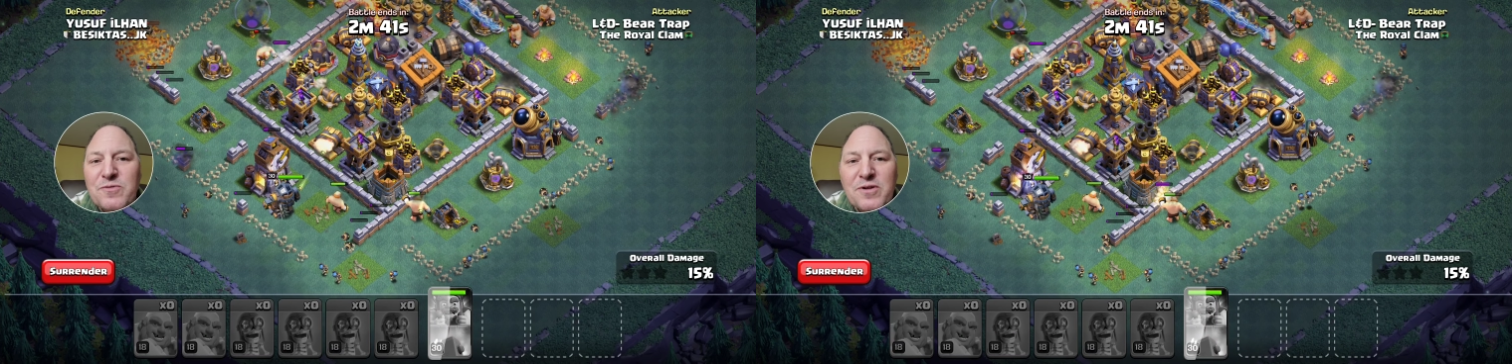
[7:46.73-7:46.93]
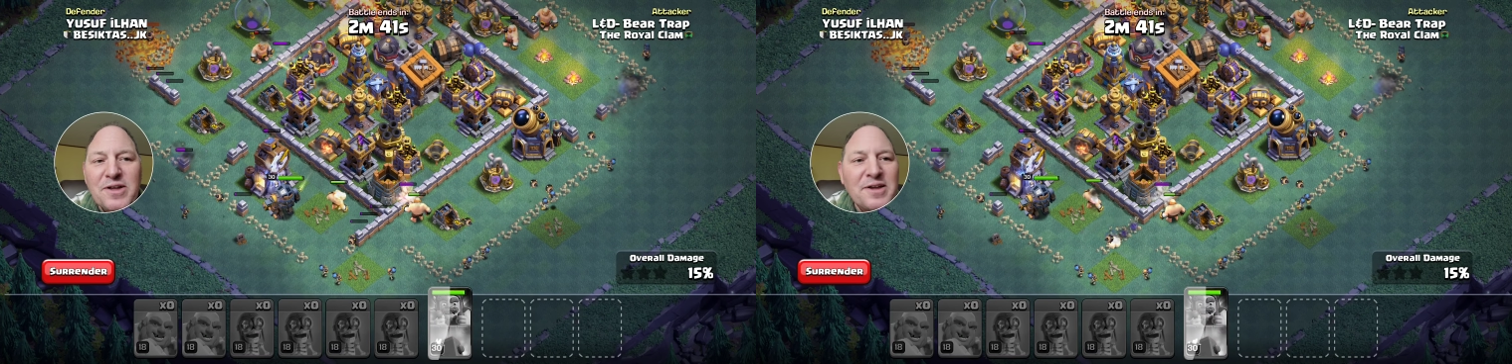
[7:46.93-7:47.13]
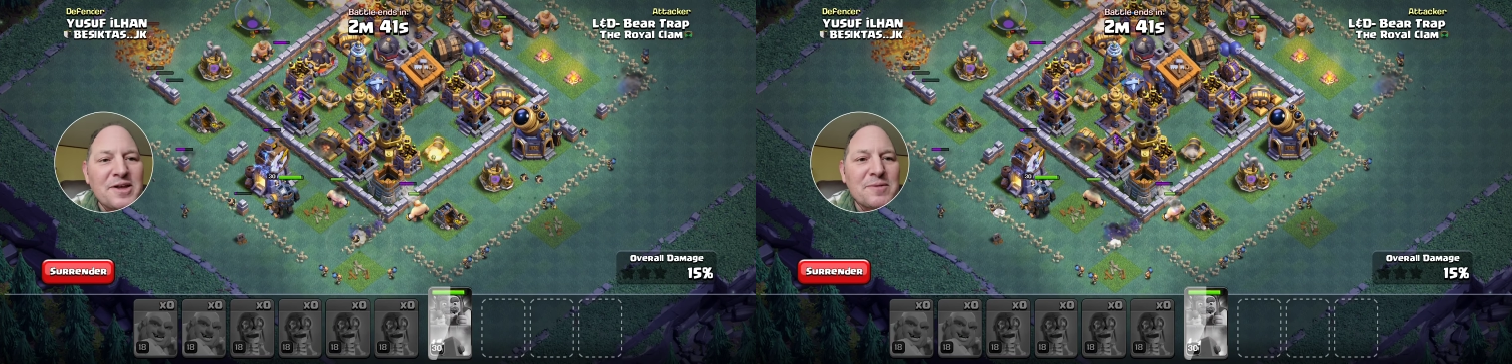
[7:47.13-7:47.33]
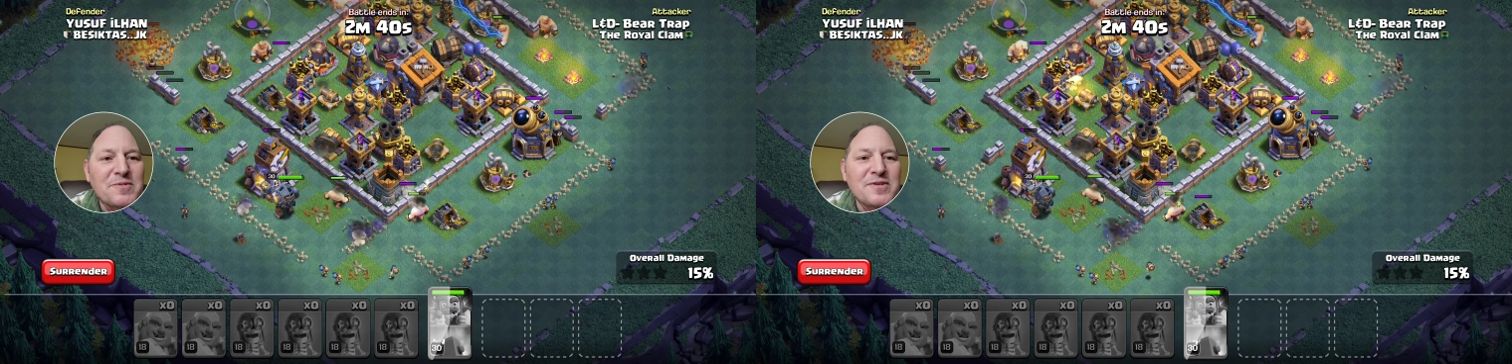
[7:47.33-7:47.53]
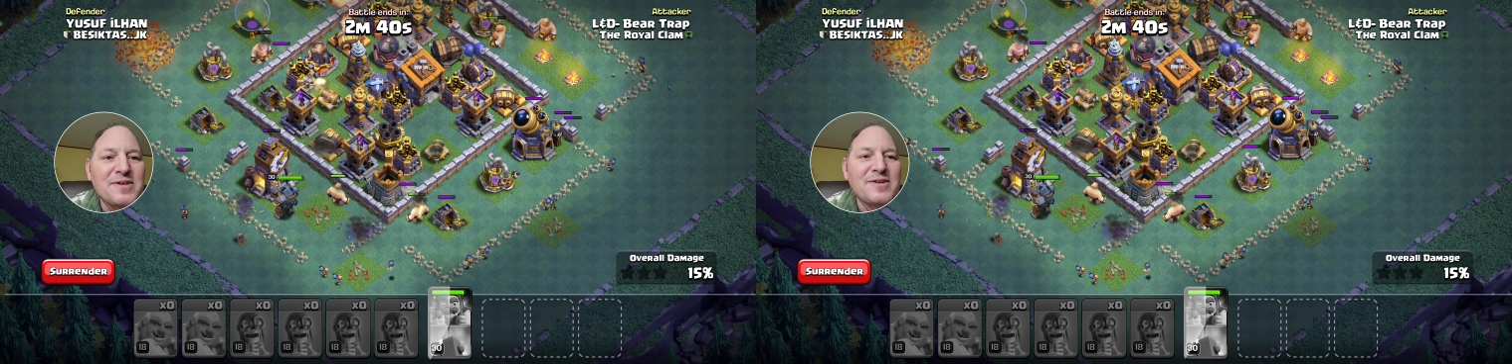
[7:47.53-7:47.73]
for clan
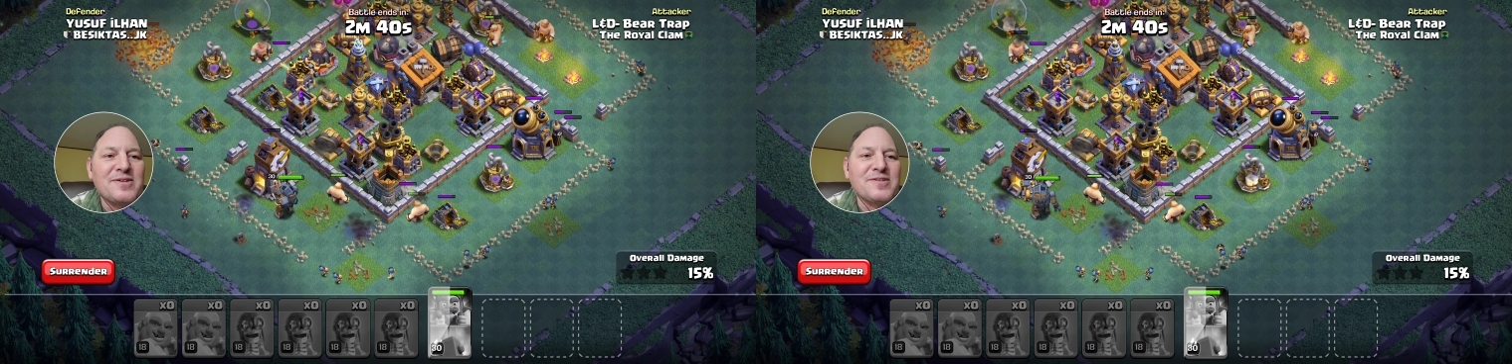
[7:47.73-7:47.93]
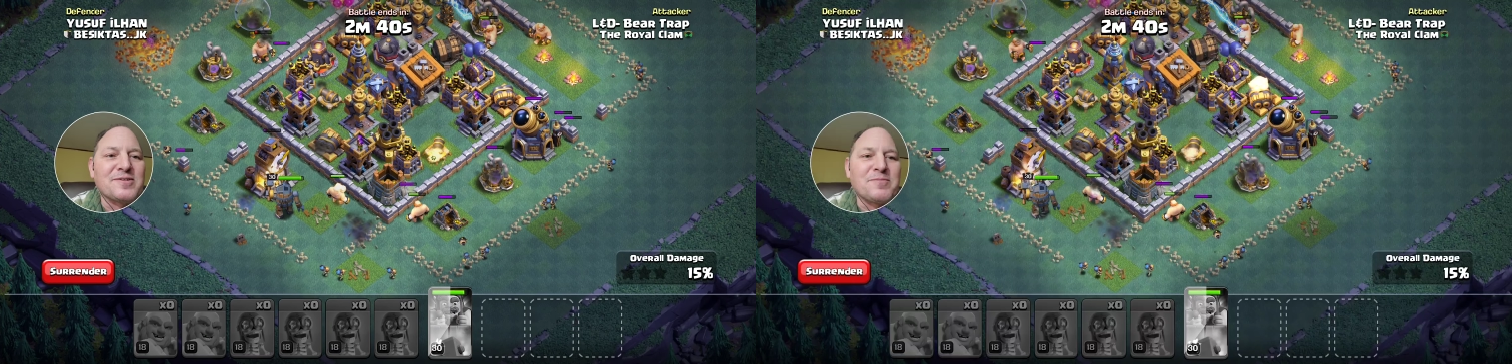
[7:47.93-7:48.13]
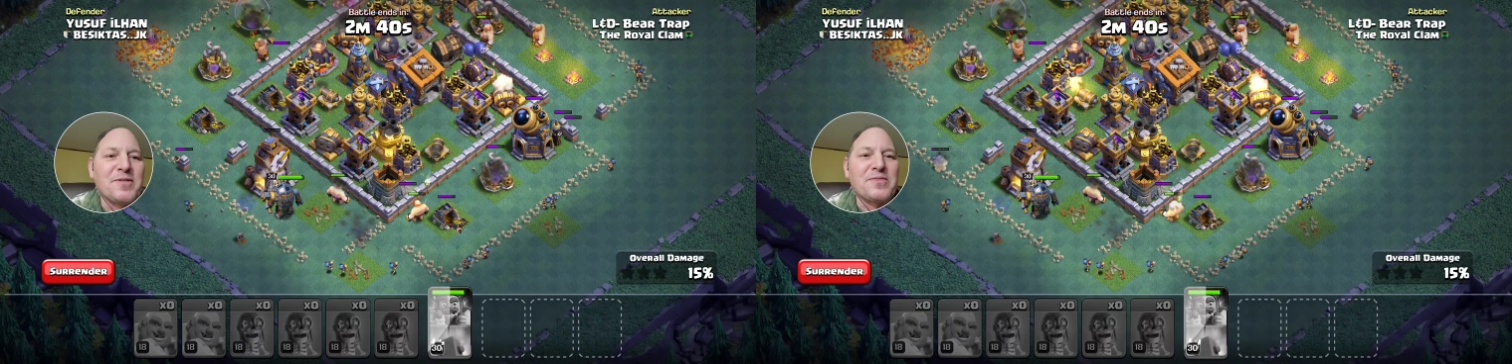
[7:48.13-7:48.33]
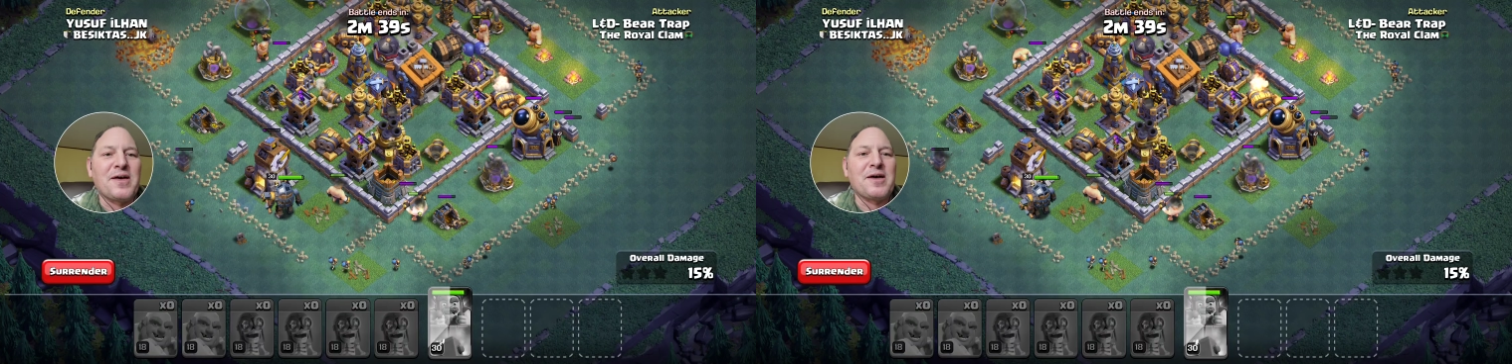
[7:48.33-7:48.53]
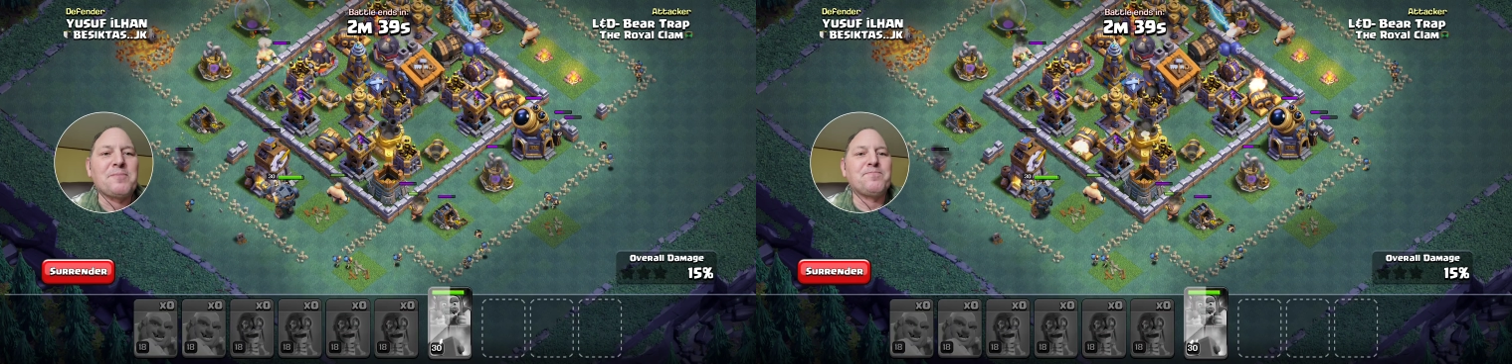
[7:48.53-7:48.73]
games, something like
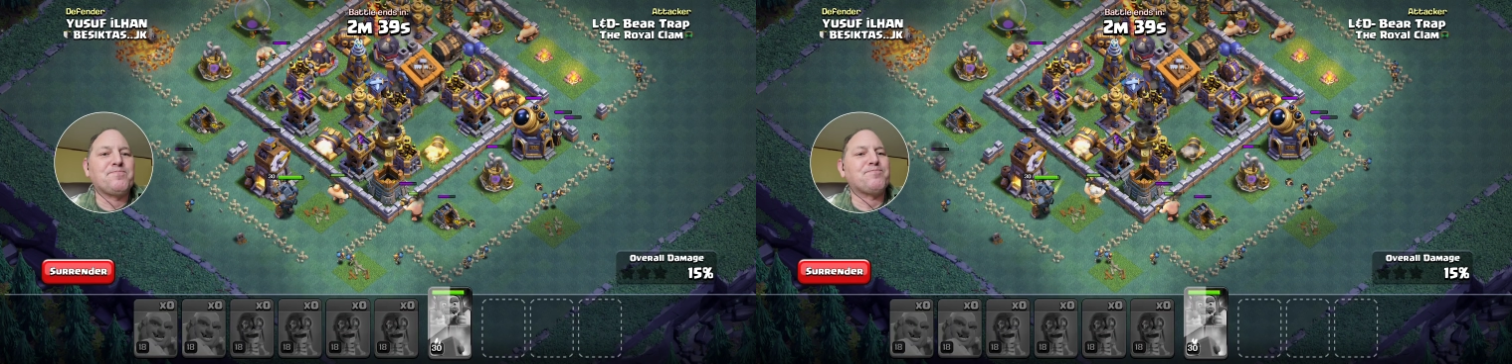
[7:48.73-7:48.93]
that.